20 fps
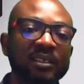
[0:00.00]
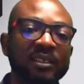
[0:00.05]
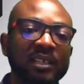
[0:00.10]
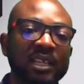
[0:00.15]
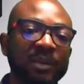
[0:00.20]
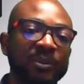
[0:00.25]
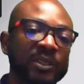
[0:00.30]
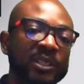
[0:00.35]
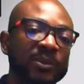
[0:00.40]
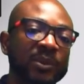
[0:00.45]

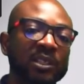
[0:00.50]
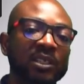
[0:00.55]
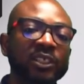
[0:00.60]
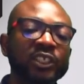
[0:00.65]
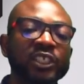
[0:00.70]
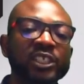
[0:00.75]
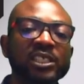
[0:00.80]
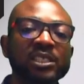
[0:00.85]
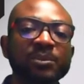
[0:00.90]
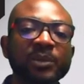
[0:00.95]

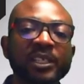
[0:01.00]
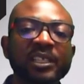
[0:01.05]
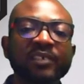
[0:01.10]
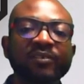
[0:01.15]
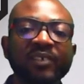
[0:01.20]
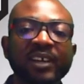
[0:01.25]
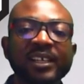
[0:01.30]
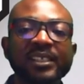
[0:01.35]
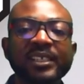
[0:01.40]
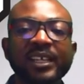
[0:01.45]
Epidemiologists may
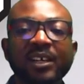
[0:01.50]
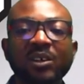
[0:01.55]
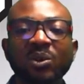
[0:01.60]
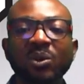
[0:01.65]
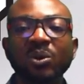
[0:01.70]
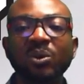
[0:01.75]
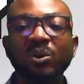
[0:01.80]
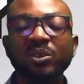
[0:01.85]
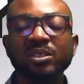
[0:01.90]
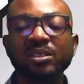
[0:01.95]
define their
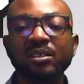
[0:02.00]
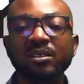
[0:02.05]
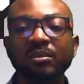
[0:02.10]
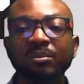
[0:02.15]
cohort